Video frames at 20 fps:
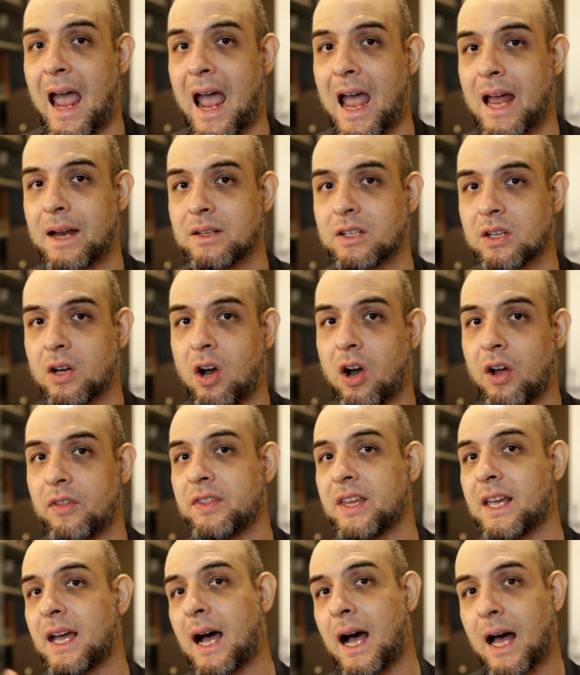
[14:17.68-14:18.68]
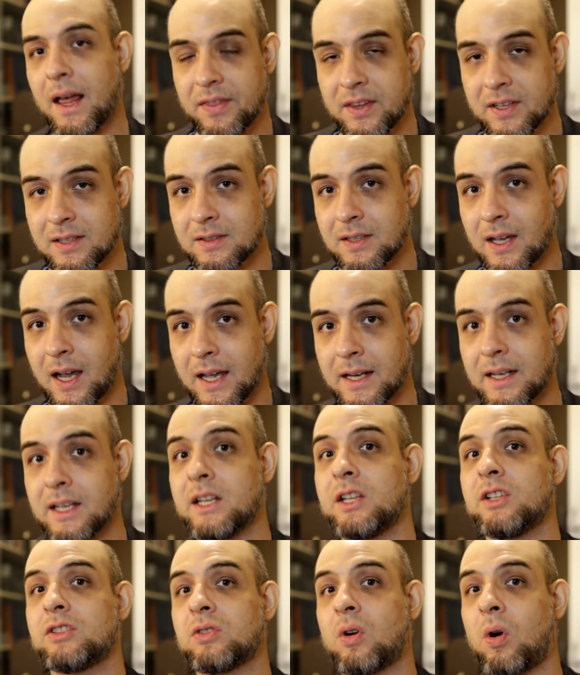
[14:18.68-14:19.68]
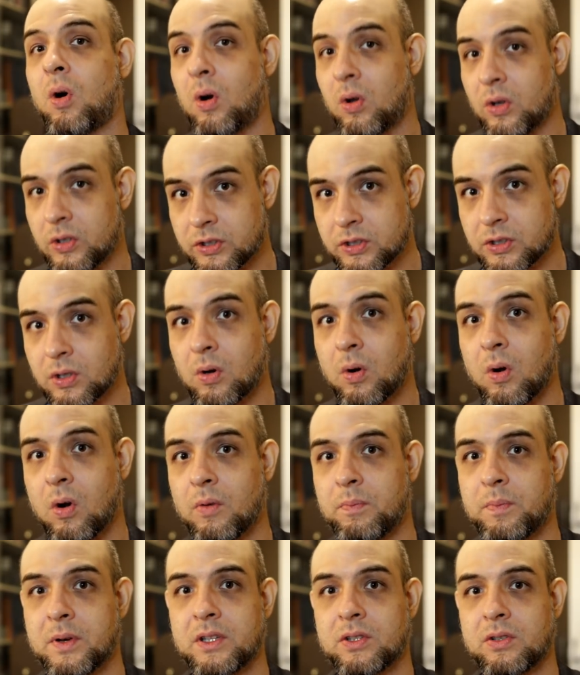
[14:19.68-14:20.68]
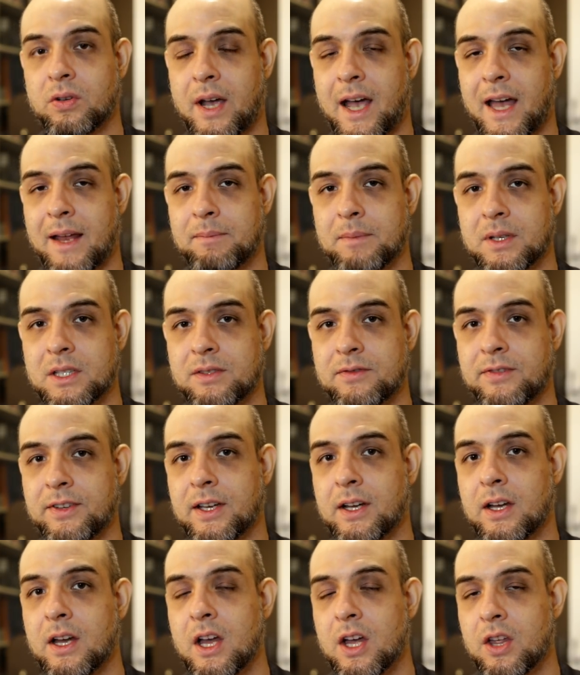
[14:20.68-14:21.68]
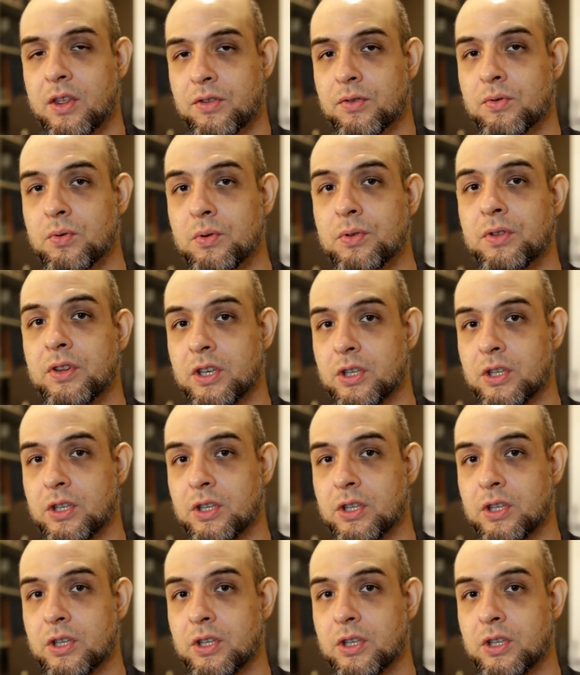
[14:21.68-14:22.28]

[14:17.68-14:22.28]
and on the other side, it is also open to atmosphere through